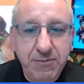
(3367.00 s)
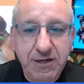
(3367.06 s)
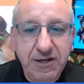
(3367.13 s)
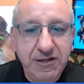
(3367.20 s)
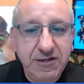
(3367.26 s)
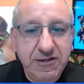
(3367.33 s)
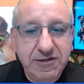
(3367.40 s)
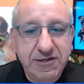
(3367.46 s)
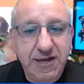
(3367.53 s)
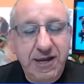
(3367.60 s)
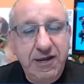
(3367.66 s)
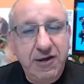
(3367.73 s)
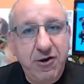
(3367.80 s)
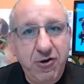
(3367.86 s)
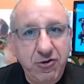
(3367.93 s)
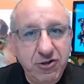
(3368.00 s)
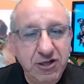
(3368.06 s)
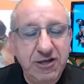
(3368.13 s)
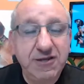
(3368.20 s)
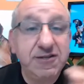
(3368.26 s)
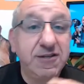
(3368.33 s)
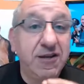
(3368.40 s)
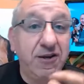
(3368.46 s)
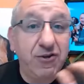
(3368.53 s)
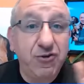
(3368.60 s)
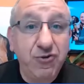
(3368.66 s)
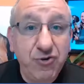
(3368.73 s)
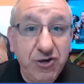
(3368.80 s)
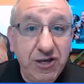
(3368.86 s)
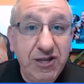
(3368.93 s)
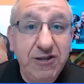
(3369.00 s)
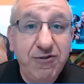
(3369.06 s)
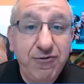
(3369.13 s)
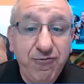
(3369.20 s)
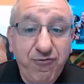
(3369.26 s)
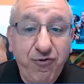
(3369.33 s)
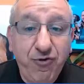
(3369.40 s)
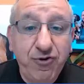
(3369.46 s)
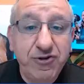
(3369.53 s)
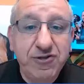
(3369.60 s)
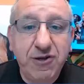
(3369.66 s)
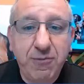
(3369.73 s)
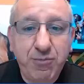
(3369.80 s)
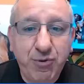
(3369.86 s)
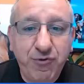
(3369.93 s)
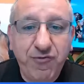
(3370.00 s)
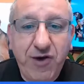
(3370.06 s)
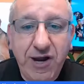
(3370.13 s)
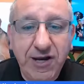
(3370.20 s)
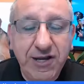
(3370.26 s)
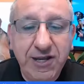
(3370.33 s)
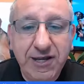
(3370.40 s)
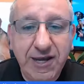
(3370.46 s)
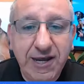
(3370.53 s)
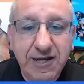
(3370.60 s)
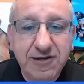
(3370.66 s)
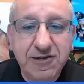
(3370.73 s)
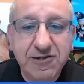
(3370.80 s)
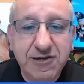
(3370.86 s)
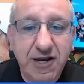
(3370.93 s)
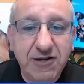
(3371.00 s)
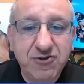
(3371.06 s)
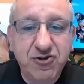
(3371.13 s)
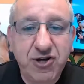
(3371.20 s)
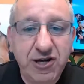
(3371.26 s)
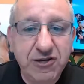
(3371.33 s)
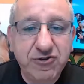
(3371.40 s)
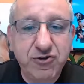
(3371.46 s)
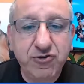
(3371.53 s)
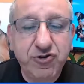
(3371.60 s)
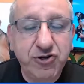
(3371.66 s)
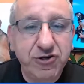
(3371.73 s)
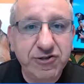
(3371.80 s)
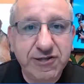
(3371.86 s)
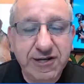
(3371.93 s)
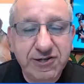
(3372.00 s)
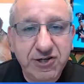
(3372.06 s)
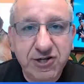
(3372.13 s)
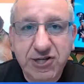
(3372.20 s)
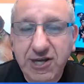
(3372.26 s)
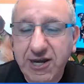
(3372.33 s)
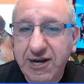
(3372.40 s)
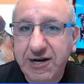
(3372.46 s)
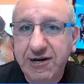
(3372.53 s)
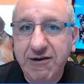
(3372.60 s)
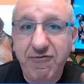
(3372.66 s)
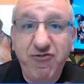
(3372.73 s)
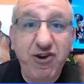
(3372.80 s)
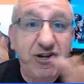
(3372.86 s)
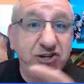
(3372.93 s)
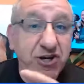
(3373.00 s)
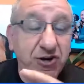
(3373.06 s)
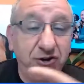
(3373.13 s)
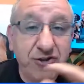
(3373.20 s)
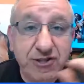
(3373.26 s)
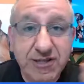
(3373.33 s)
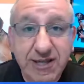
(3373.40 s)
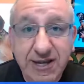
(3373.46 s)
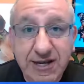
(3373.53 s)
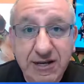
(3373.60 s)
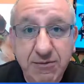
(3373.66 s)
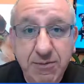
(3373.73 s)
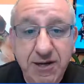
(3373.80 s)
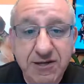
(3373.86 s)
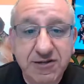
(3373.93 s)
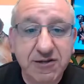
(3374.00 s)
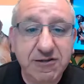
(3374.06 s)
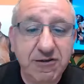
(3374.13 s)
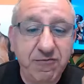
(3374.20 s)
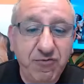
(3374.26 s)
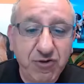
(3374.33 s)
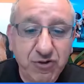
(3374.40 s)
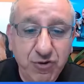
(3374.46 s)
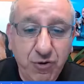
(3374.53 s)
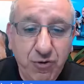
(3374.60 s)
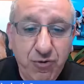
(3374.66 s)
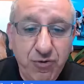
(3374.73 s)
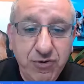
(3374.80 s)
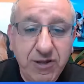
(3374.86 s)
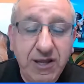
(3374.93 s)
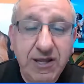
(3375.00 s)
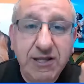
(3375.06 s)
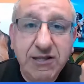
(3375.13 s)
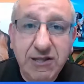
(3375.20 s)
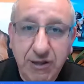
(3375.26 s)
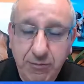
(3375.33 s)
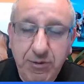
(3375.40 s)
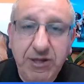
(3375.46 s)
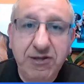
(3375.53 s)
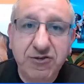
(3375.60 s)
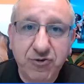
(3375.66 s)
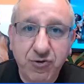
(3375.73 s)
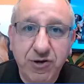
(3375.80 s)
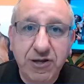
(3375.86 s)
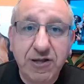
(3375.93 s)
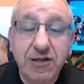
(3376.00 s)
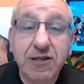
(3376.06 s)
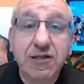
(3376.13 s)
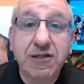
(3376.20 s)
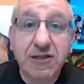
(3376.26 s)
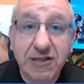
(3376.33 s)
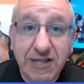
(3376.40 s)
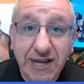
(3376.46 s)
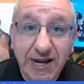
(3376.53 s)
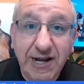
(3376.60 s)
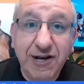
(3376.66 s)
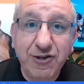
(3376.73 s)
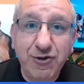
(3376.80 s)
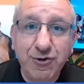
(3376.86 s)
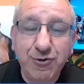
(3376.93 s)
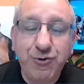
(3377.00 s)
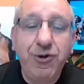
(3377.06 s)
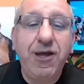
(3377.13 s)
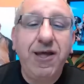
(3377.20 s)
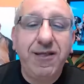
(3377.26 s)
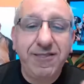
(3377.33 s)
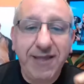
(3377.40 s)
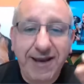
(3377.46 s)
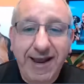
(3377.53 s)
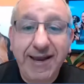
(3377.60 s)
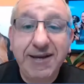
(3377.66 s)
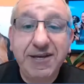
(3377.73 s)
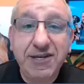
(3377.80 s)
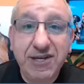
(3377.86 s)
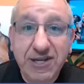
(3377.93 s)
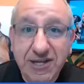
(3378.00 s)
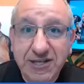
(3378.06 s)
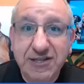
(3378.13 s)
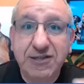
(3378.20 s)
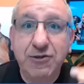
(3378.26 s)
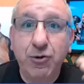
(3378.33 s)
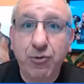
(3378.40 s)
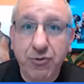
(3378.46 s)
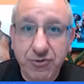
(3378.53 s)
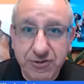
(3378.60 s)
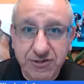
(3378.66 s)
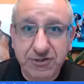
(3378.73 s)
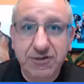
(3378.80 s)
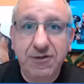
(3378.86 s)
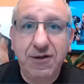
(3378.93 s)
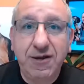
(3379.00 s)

me saying all this? You need to focus on providing exercise, training, socialization, care, and affection on a daily basis. If you don't, Timmy is going to tell you that I need those.